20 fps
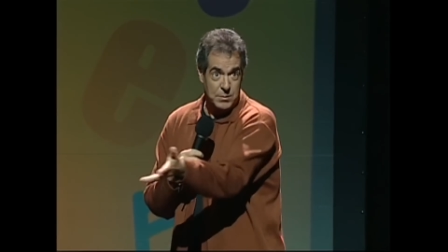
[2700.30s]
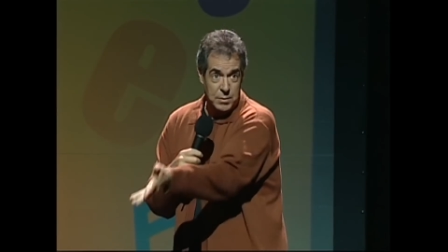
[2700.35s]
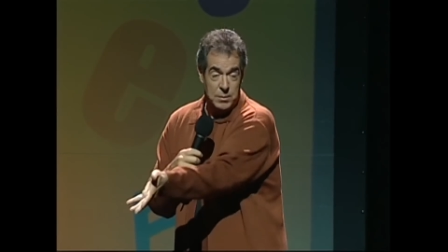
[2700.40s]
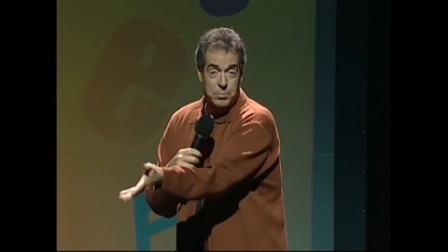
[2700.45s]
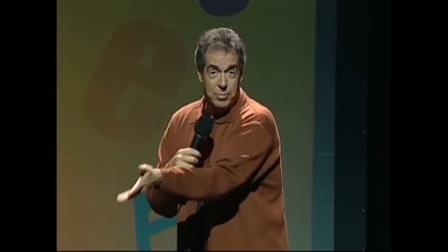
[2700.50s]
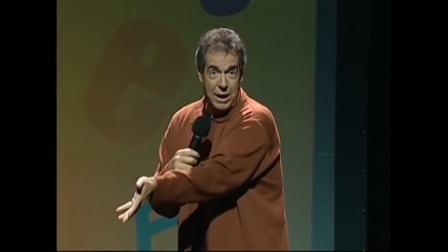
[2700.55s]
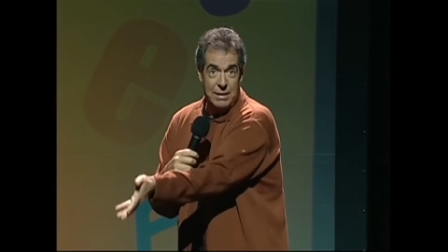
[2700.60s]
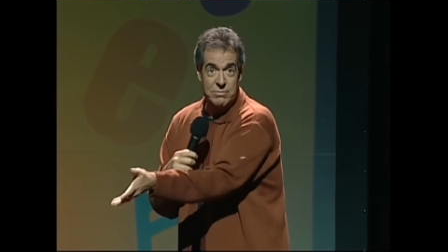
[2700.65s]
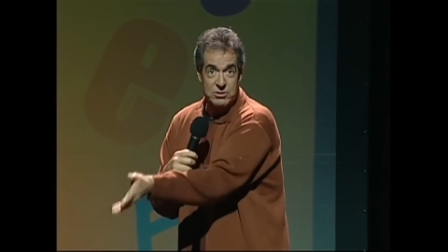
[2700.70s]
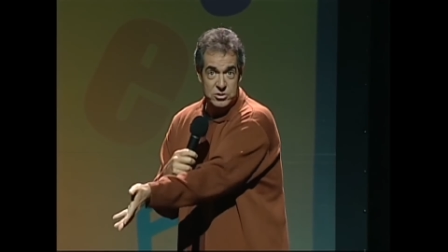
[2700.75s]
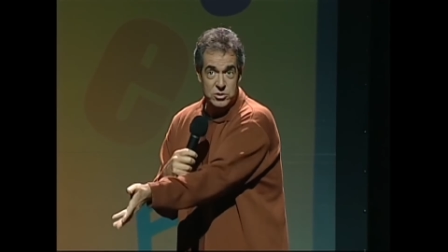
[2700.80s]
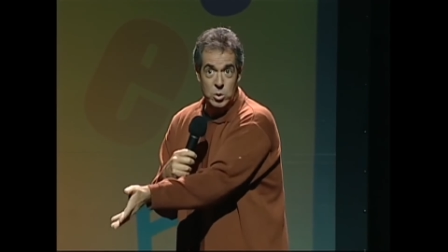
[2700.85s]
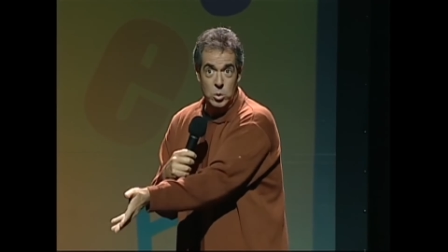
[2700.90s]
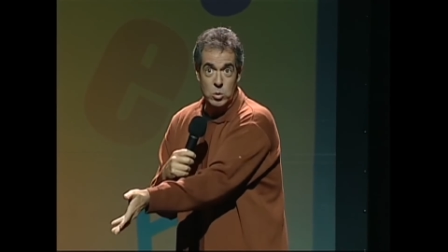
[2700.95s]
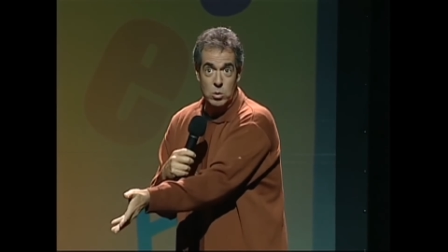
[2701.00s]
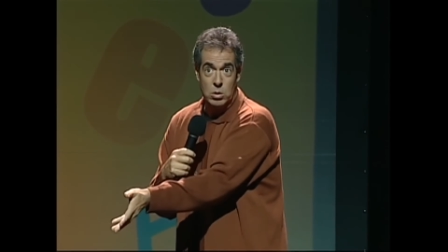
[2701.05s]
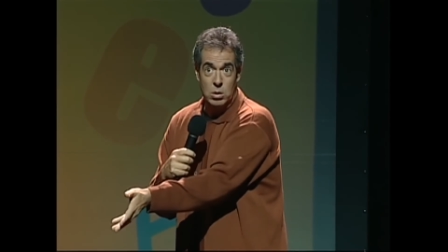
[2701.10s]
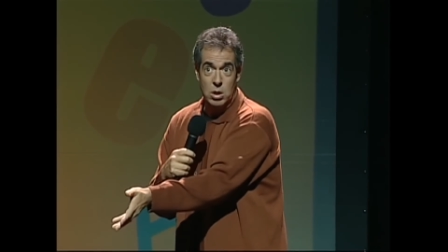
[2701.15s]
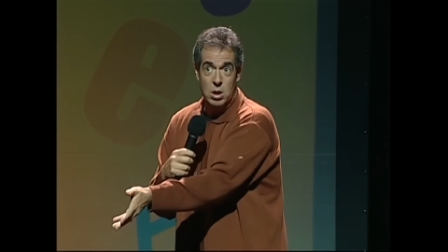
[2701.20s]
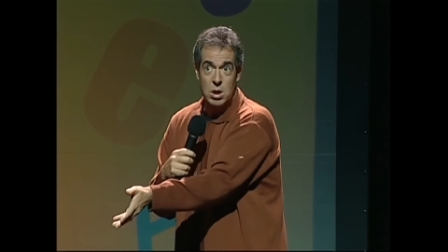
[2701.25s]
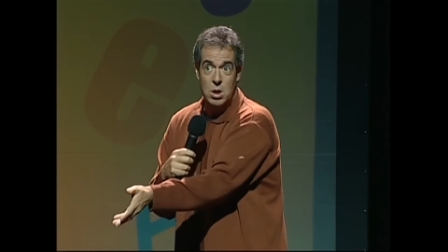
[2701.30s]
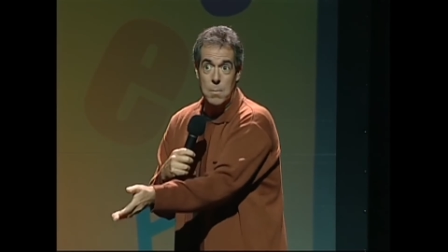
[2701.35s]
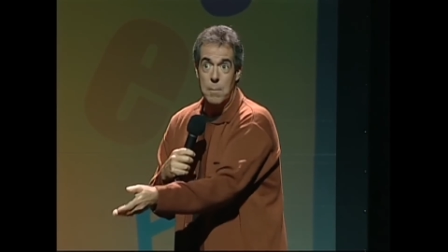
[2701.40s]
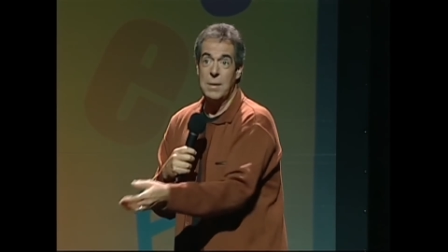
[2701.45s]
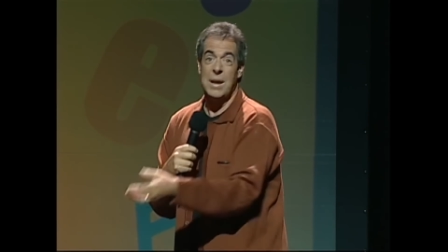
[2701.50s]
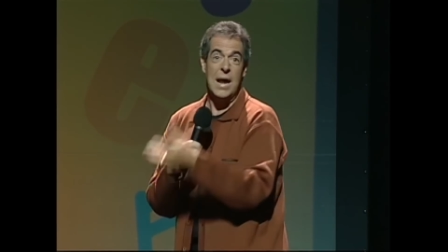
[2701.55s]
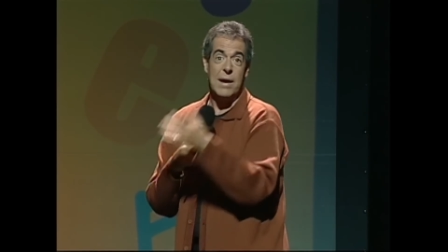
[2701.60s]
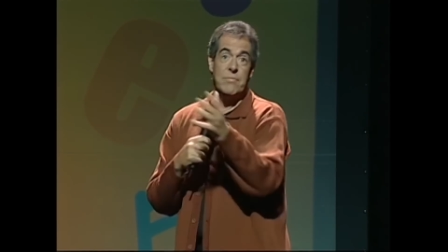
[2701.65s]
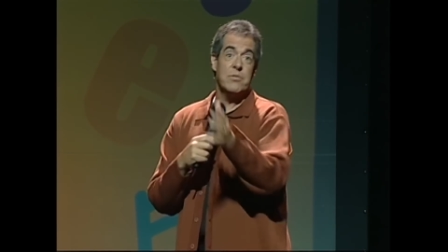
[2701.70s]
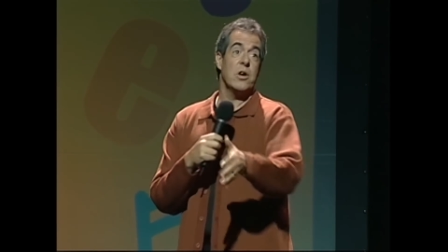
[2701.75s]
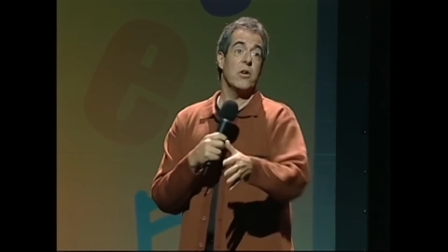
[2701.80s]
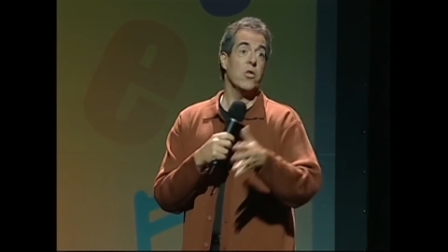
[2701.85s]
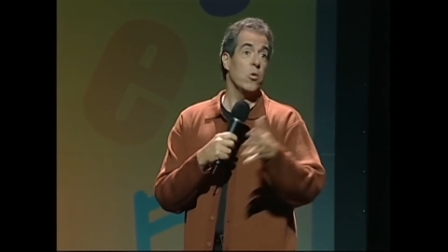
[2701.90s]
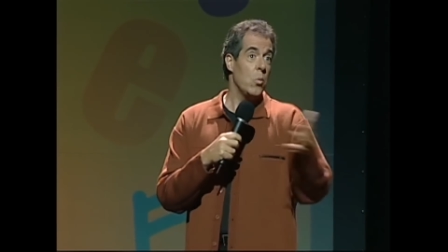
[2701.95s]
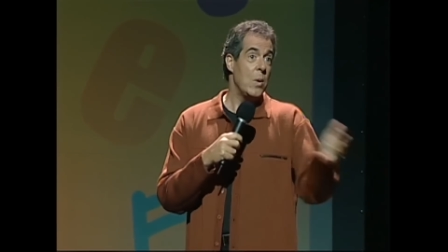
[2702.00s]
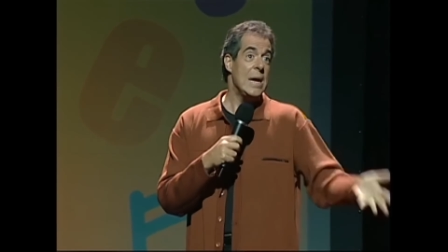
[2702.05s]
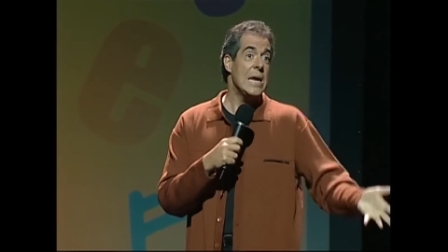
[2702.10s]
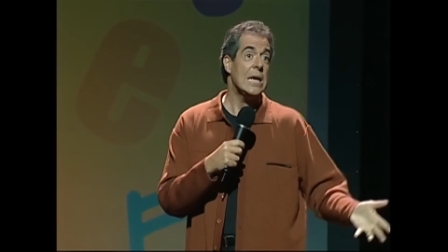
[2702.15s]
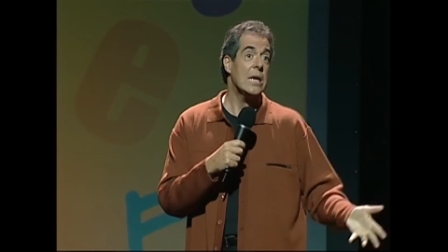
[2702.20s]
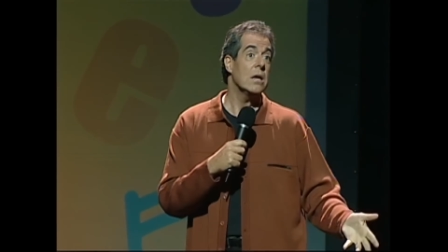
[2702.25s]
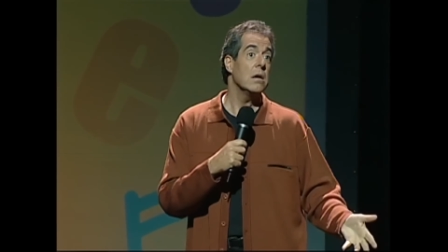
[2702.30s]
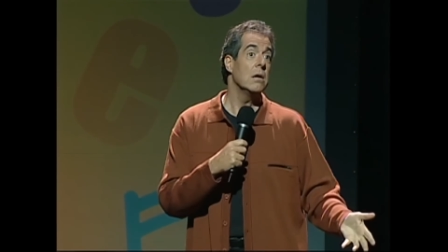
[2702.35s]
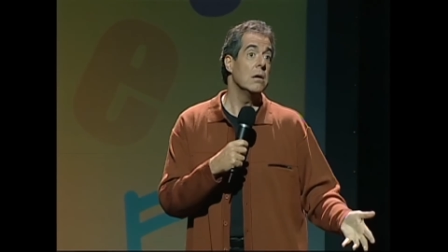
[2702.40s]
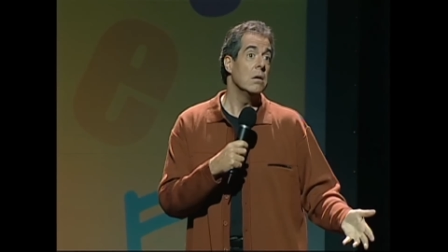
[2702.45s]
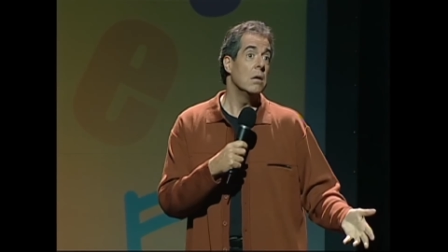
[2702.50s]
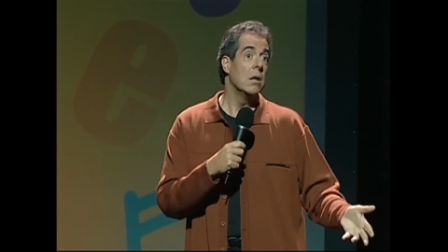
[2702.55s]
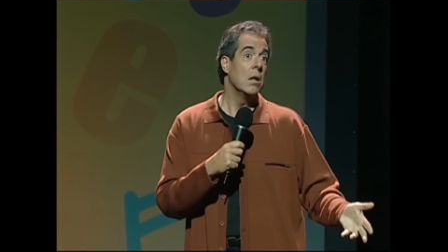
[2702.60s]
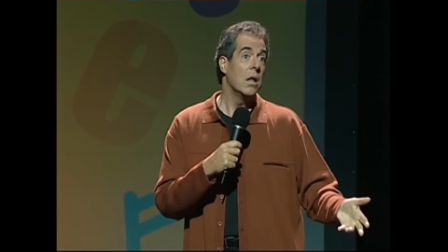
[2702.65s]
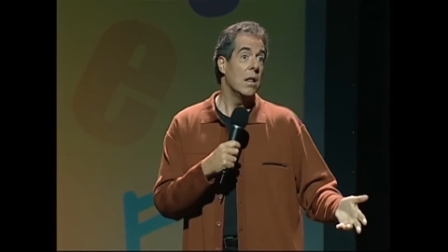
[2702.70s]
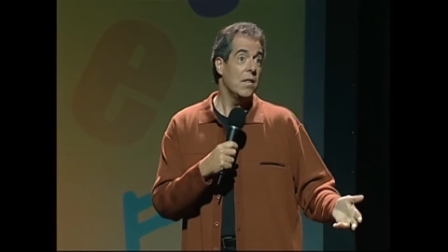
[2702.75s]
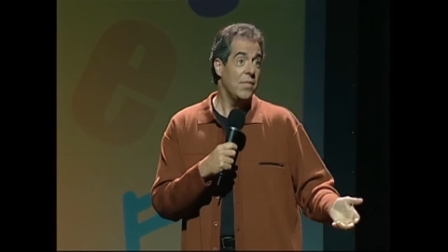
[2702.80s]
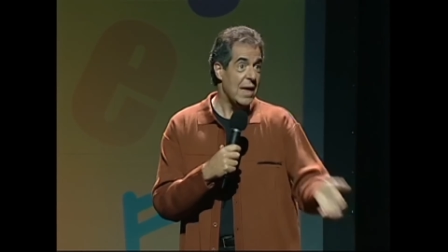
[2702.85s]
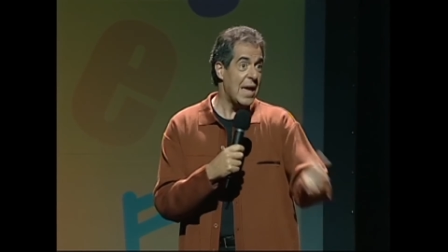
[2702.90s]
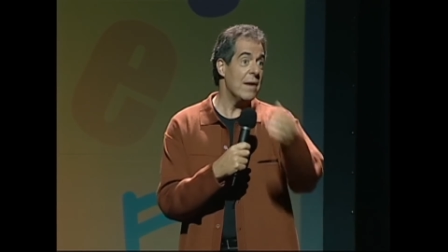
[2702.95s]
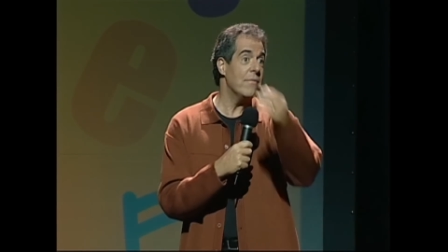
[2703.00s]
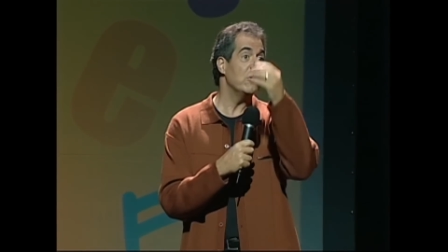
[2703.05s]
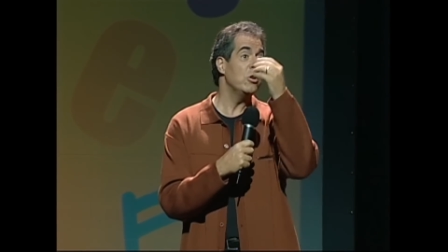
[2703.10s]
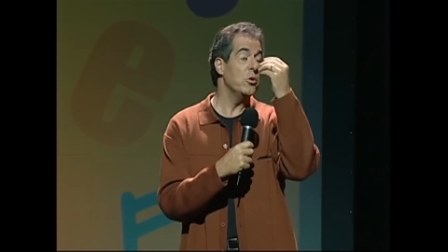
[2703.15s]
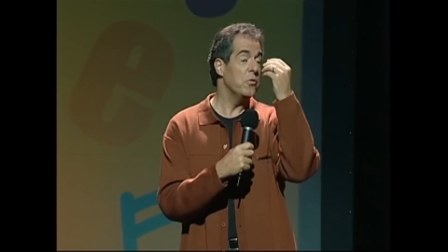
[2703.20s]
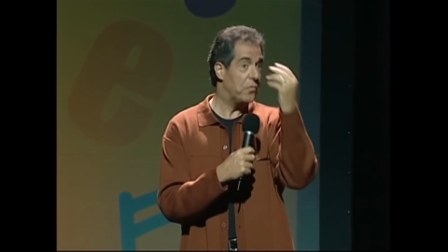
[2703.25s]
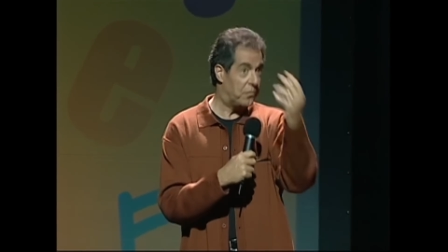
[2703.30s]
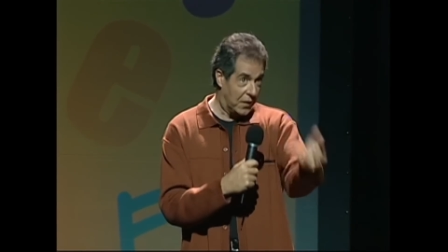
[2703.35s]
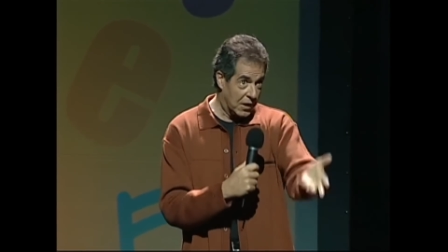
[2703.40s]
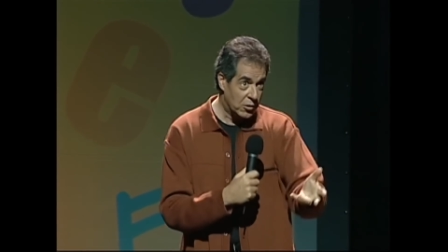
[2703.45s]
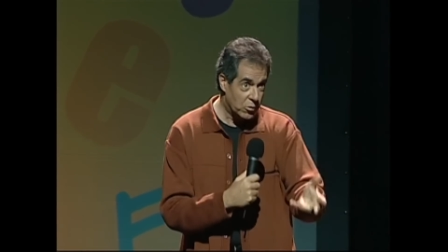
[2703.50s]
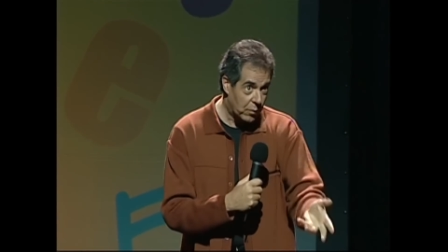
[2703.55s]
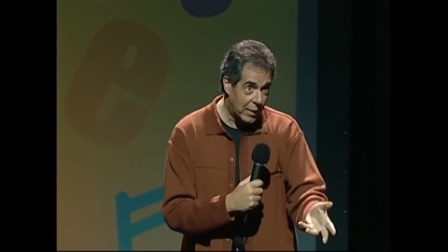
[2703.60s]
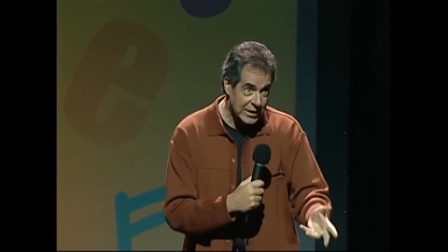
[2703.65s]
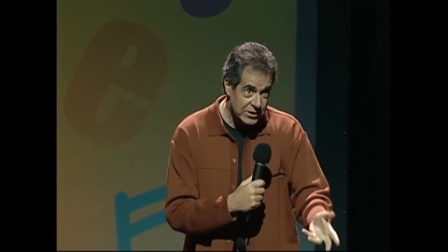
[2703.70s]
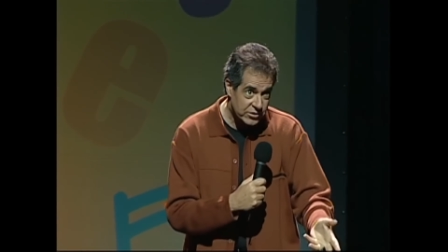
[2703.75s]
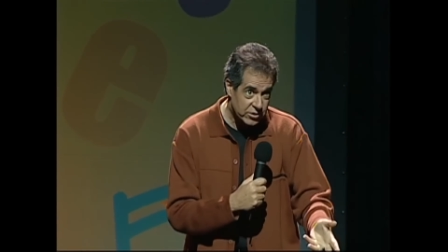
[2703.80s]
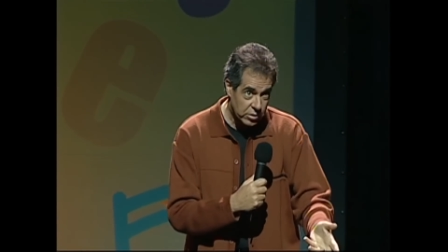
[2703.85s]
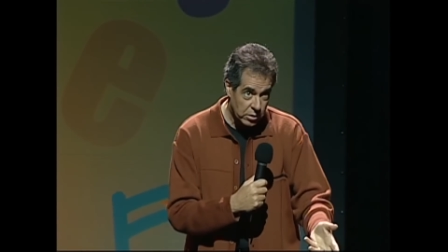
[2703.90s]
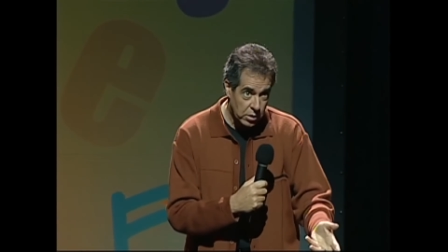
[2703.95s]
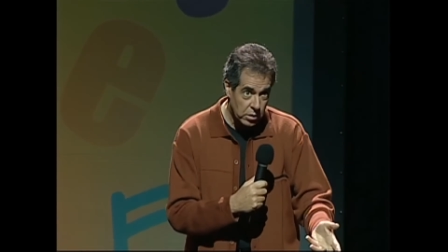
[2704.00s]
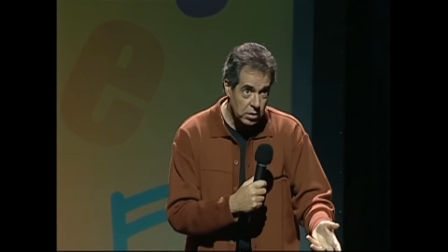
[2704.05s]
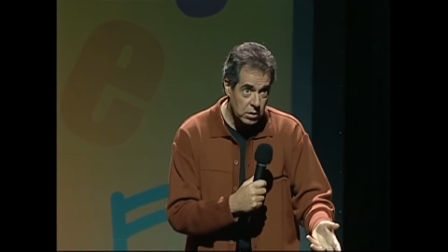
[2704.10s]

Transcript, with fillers: in private school. But every other week, they have a new fundraiser.